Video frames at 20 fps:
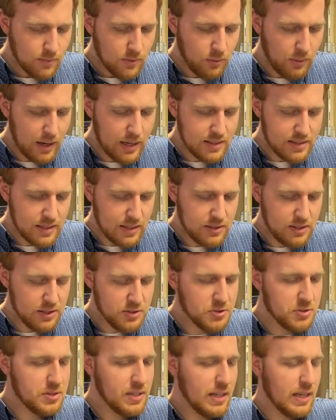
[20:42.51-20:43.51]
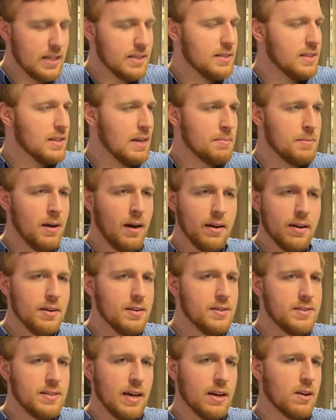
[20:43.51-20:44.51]
Right? It's interesting. He says, I'm not
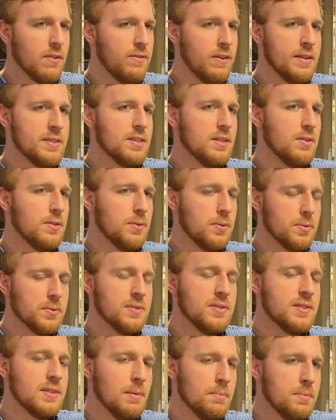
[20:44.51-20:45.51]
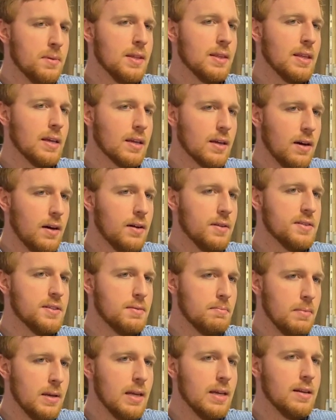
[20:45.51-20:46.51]
going to sacrifice to the Lord something that
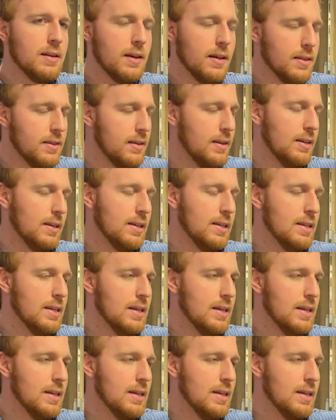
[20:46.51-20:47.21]
costs me nothing.